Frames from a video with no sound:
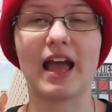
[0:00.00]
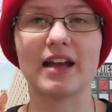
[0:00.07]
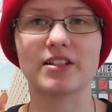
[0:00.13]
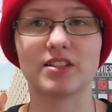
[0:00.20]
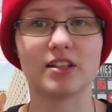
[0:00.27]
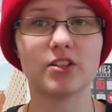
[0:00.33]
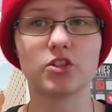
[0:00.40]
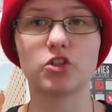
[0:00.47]

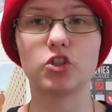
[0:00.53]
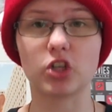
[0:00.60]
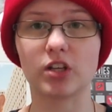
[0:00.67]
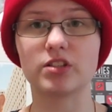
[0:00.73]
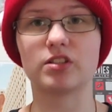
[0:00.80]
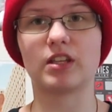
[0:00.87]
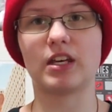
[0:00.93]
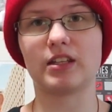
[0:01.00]
exits,
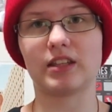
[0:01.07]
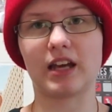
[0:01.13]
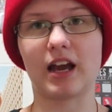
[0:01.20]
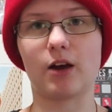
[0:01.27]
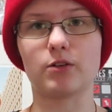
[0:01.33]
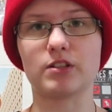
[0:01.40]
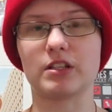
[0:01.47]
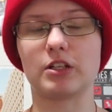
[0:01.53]
just like their
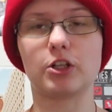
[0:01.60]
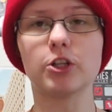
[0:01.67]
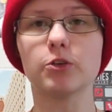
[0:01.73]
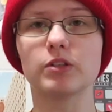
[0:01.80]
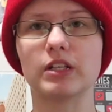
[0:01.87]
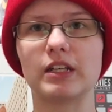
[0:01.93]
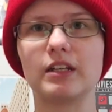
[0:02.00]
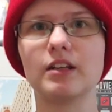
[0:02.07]
house
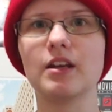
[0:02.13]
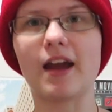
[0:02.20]
included.